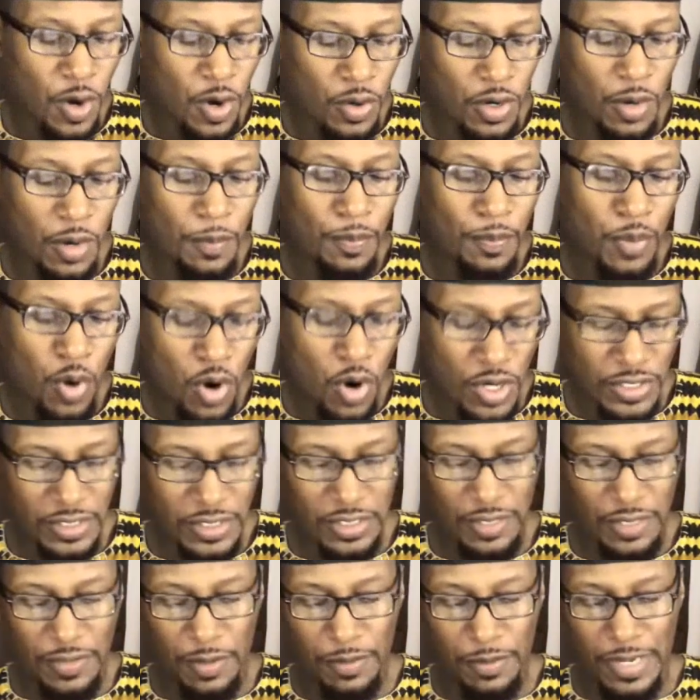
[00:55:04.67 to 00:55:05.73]
a
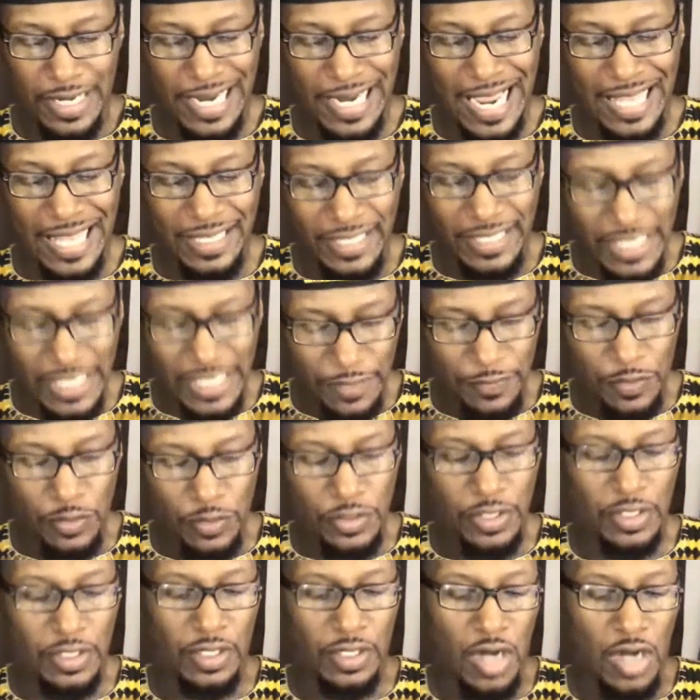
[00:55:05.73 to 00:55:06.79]
portion of the money I leave you
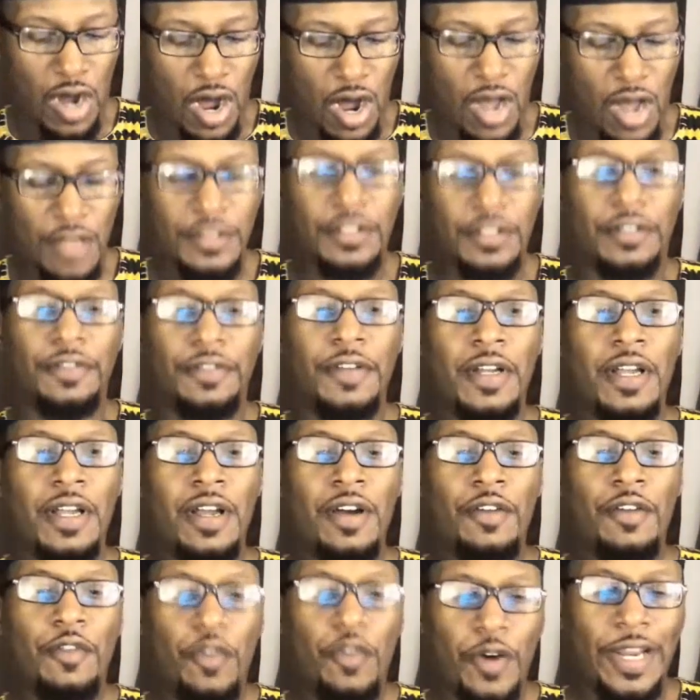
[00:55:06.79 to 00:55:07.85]
to the cause of
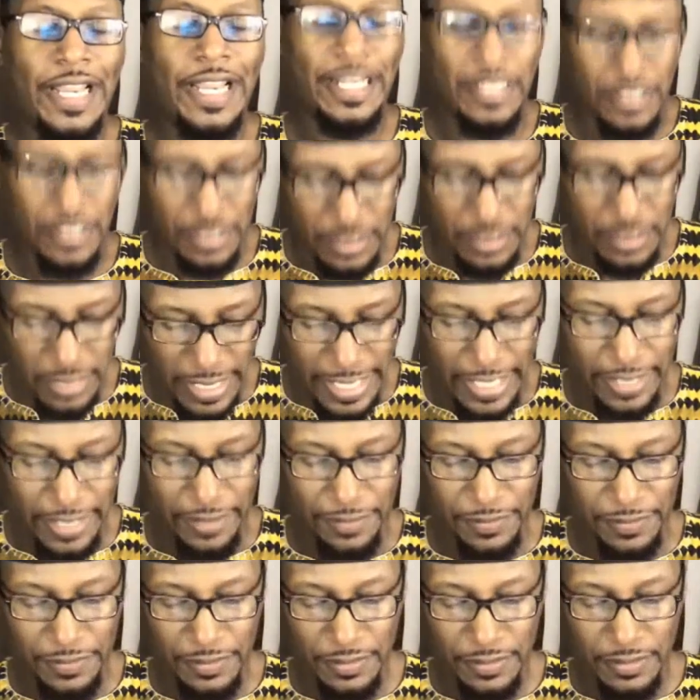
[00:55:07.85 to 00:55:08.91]
freeing the
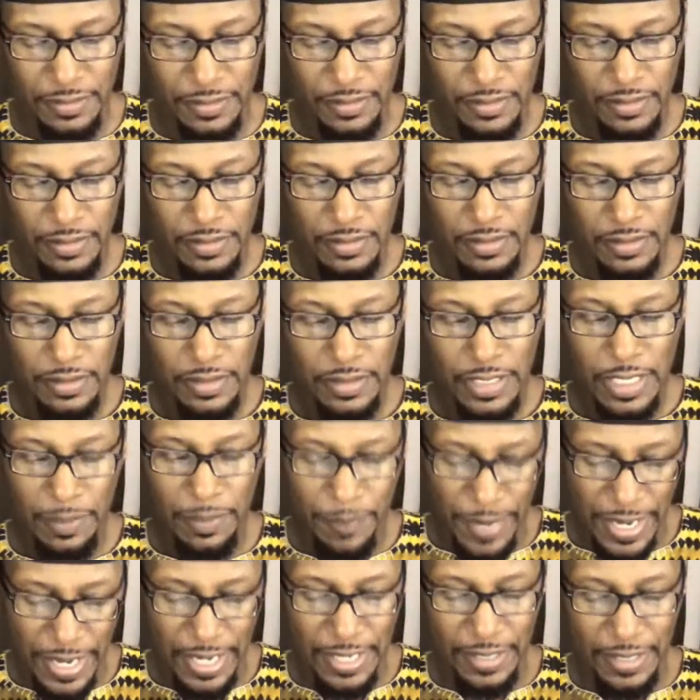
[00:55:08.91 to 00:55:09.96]
slaves. He
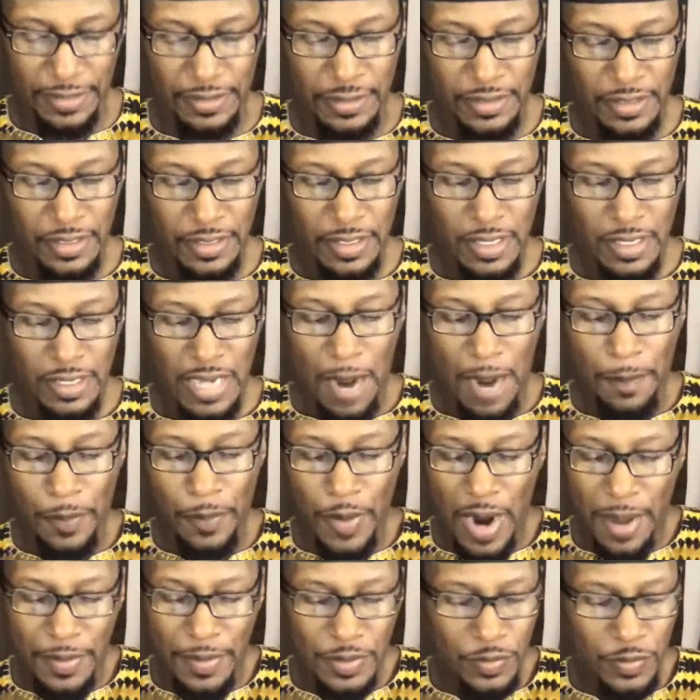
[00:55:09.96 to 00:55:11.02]
begged. I
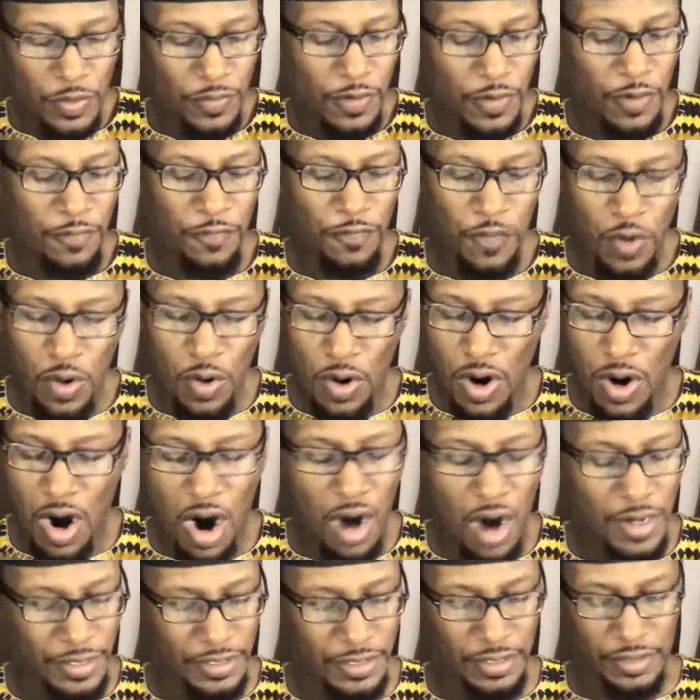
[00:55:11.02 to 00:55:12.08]
promise with a full
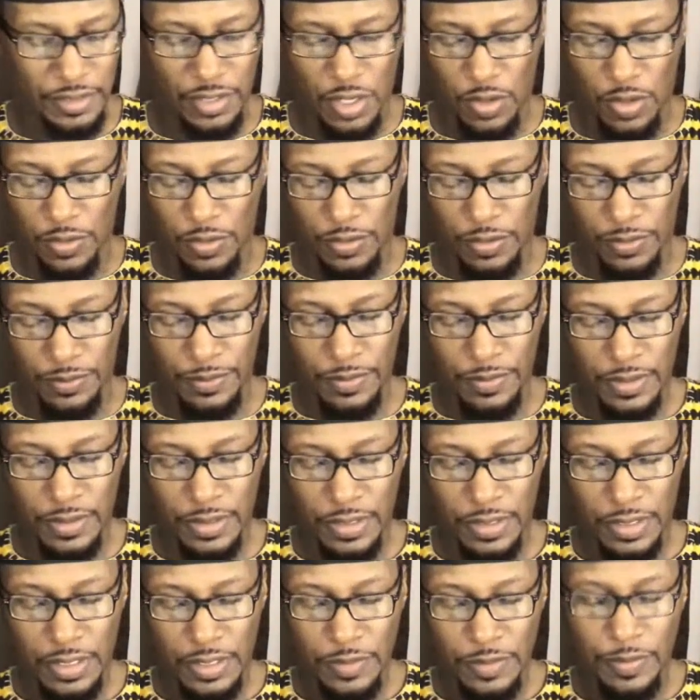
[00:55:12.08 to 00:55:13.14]
heart, she told him.
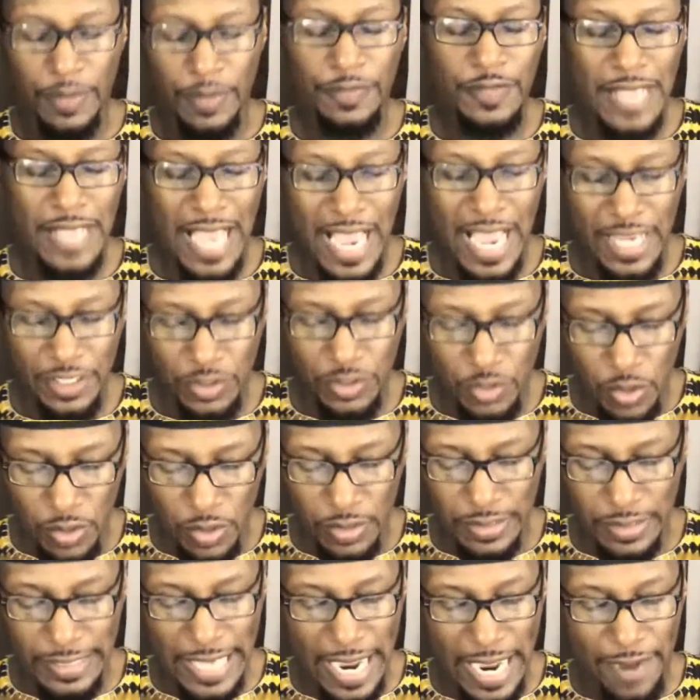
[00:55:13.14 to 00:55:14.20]
Smith died
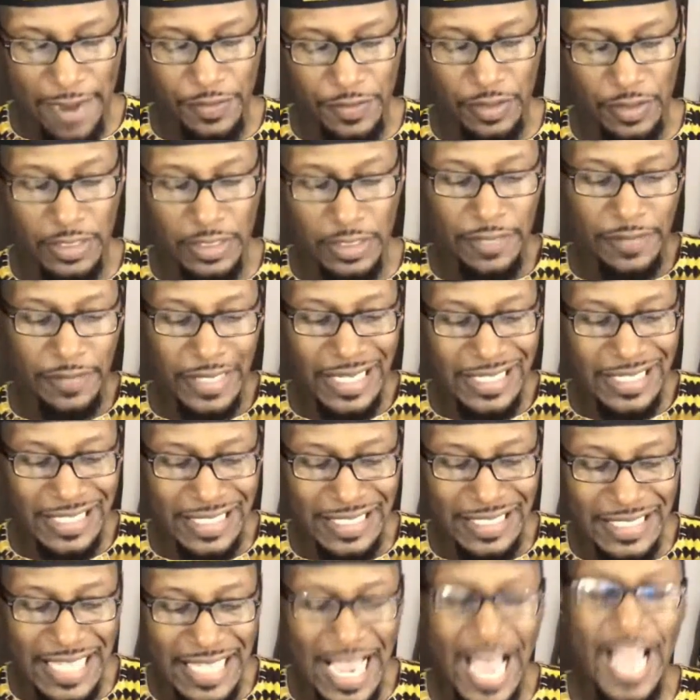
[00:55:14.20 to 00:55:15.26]
shortly after, leaving his
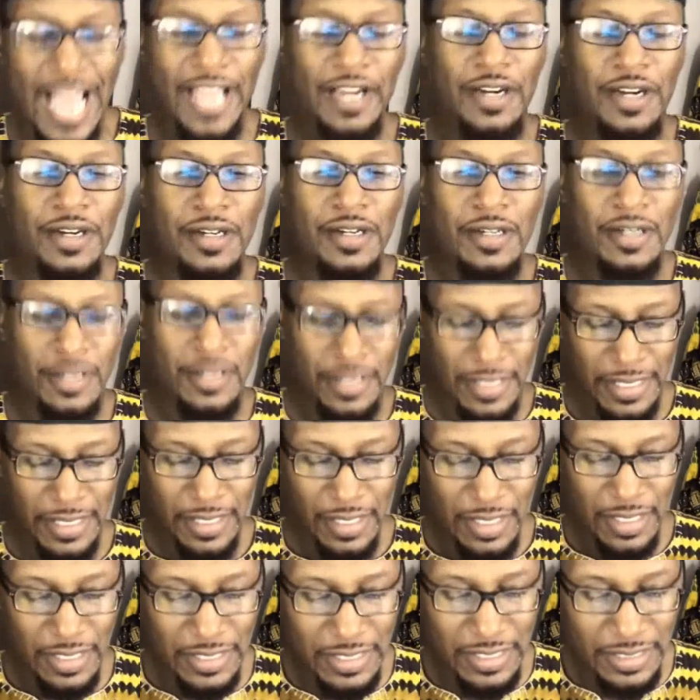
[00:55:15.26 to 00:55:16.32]
entire
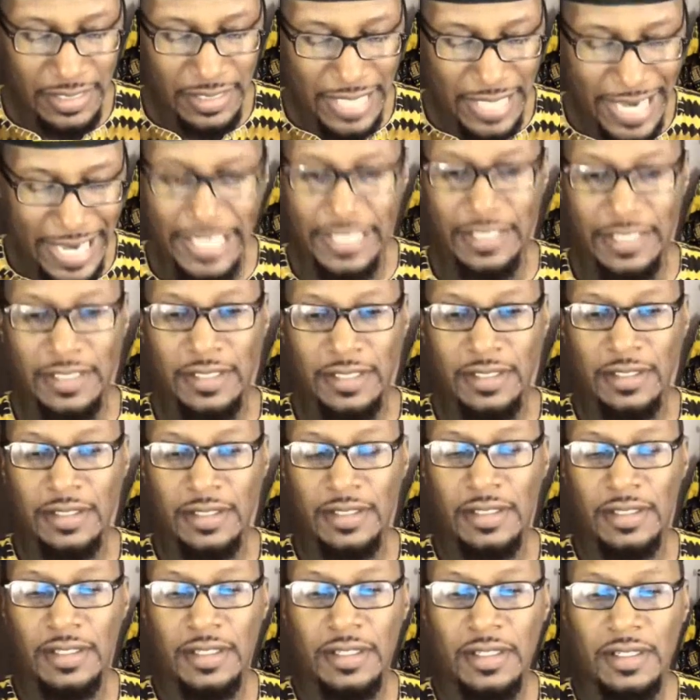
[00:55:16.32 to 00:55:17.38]
estate
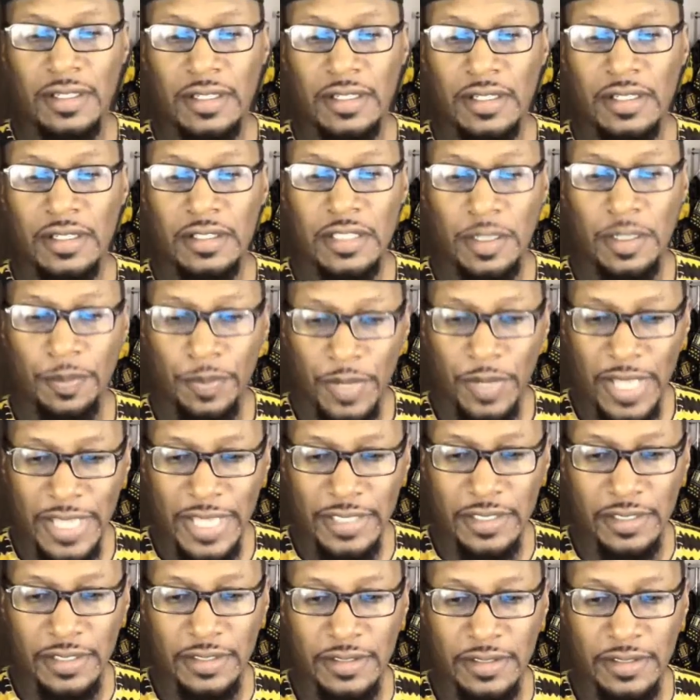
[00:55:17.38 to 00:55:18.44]
to Pleasant.